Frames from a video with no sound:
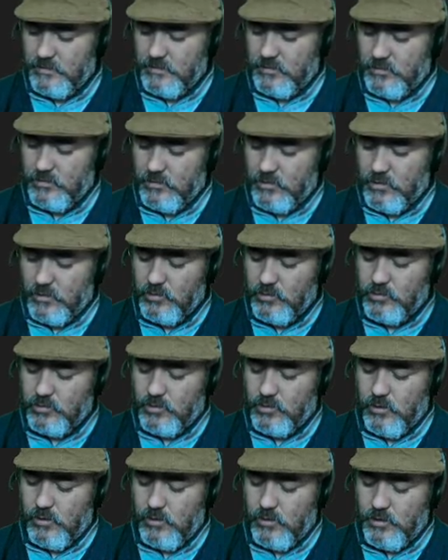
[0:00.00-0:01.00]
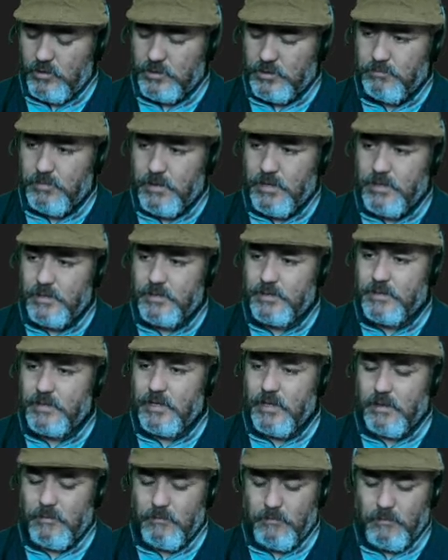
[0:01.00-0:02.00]
control space
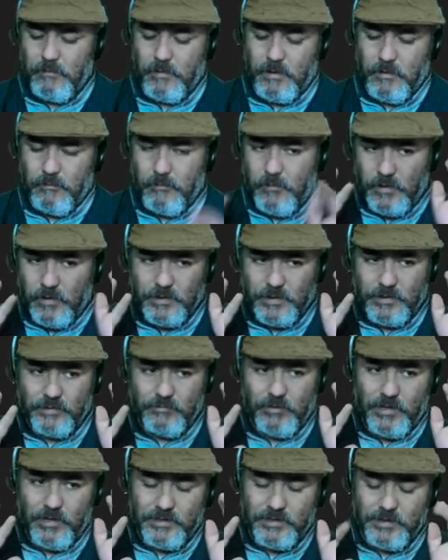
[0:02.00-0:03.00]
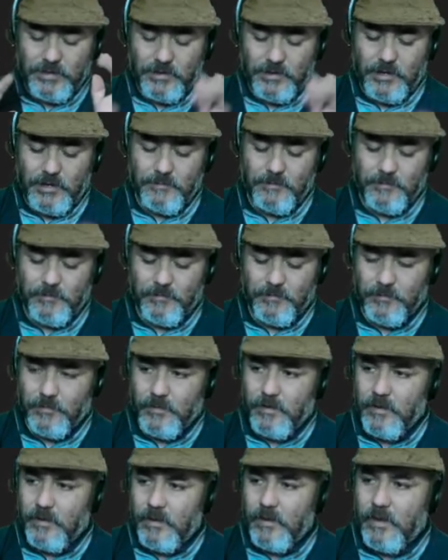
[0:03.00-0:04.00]
releasing them
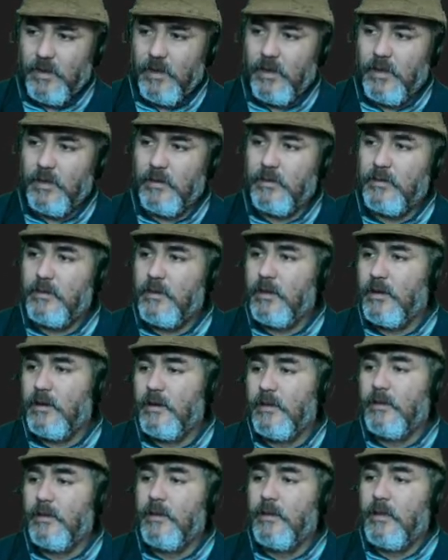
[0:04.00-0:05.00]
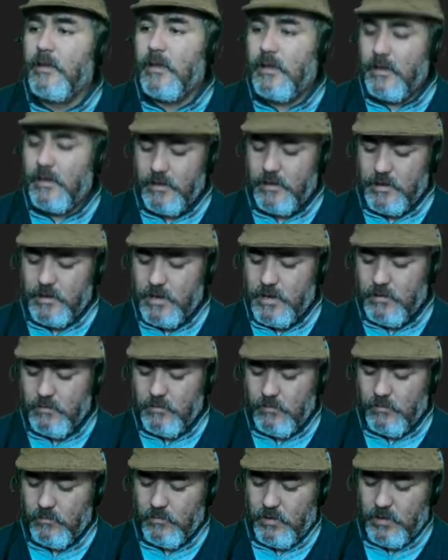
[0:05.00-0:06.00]
enter and now
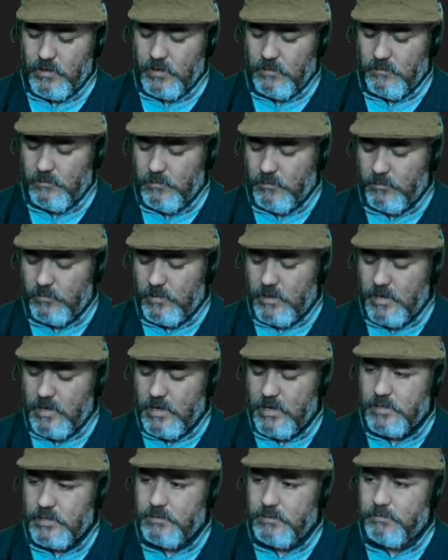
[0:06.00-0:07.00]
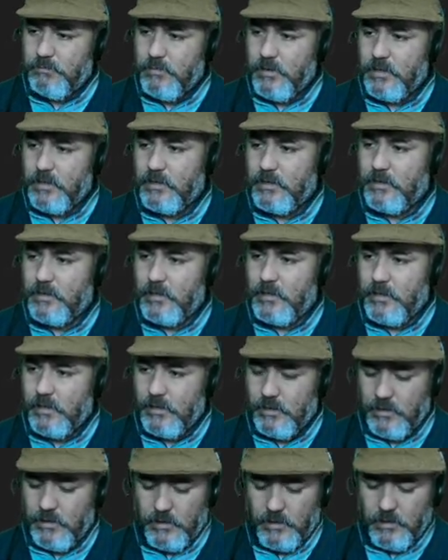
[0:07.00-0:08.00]
we can put aspect
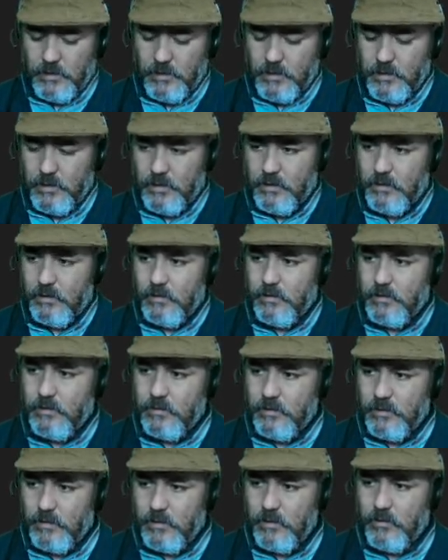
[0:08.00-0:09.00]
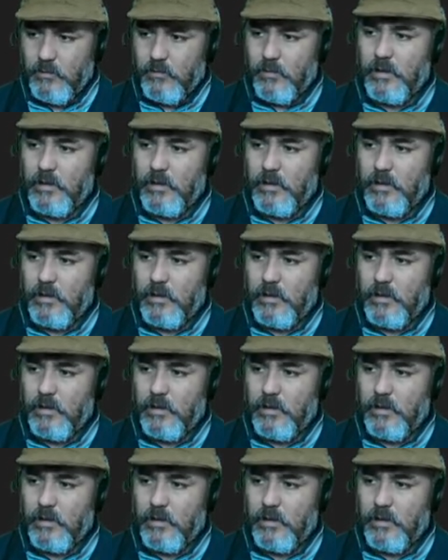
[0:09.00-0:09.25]
and equal